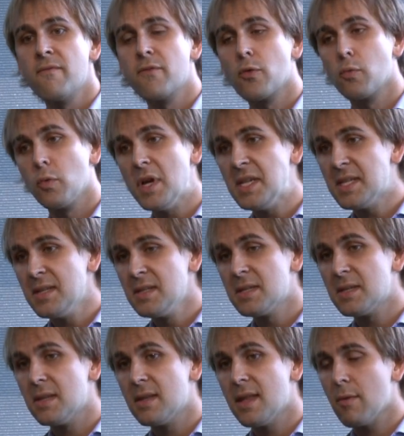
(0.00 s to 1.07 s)
For
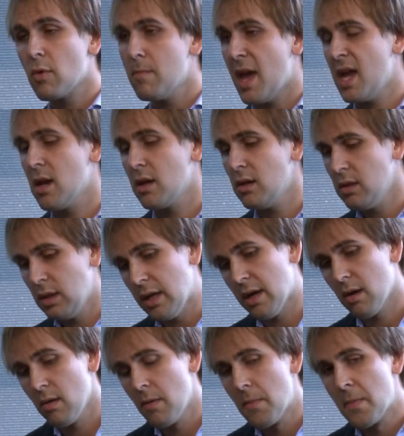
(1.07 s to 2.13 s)
reasons that remain
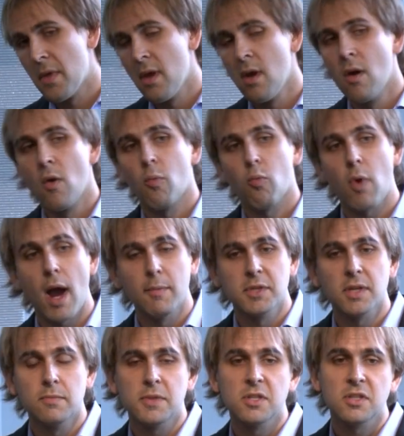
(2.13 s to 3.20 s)
unclear,
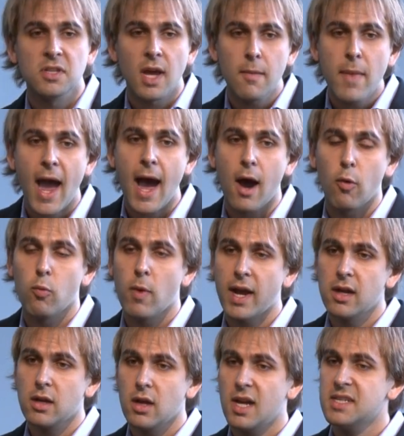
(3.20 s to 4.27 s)
ribosomes somehow
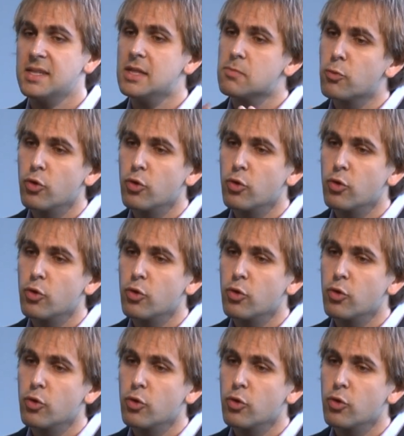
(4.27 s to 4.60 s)
recognize these